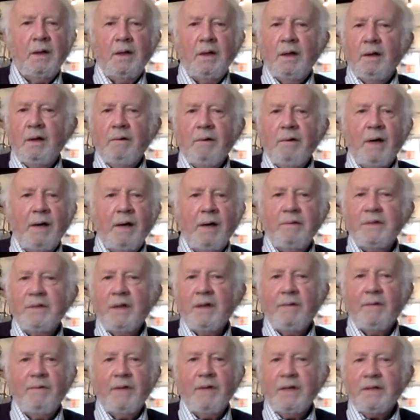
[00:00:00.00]
Well, it was
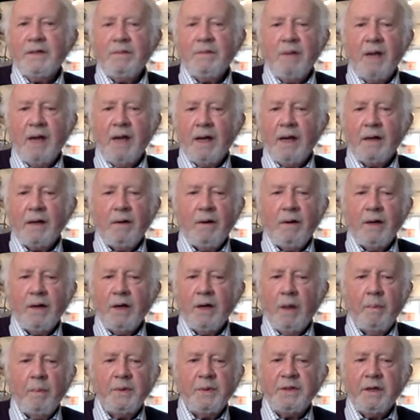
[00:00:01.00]
obvious we had quite
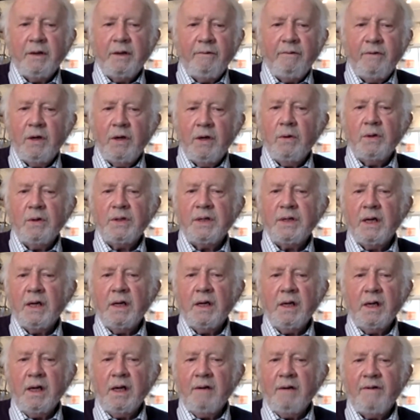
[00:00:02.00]
opposite views
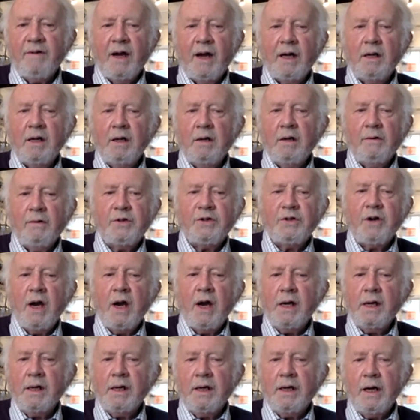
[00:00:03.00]
on the value of
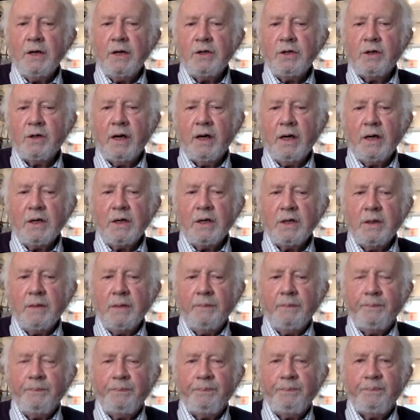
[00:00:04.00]
training and
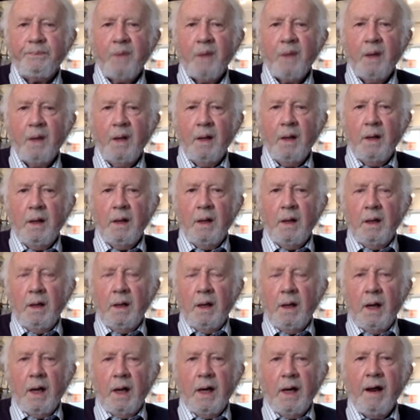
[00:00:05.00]
education.
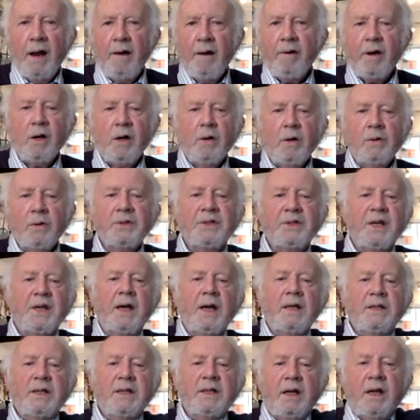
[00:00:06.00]
And I recall
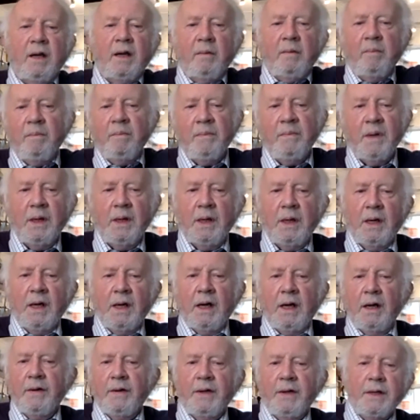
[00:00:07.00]
saying to him
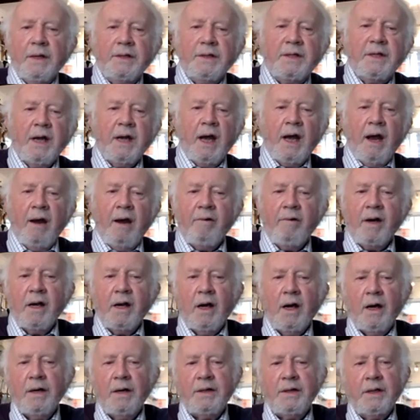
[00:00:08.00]
that I
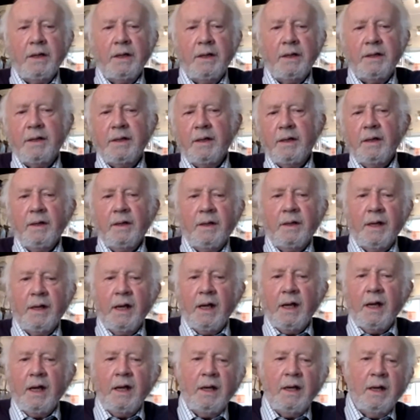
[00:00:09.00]
regarded
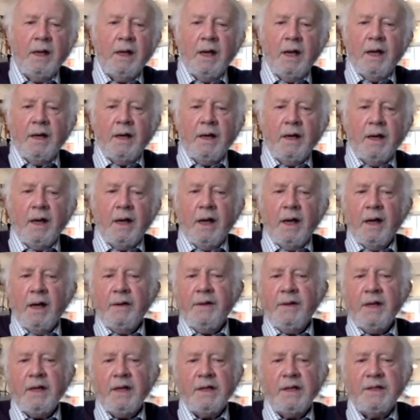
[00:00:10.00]

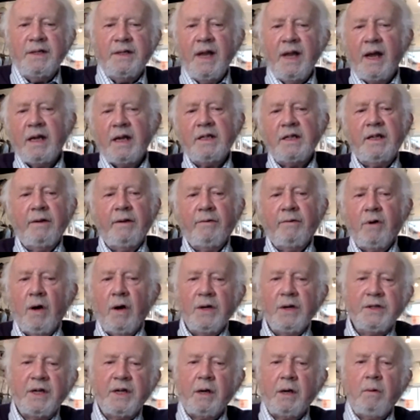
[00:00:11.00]
these negative
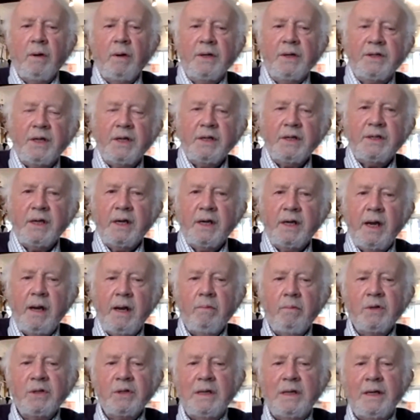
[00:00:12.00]
consequences that he
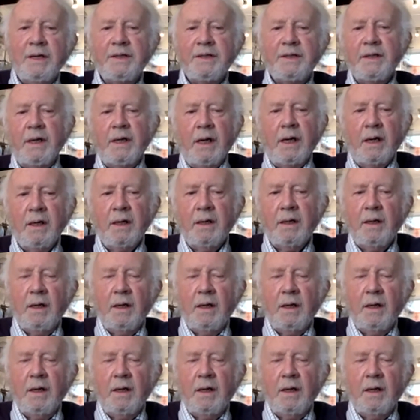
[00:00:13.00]
was listing,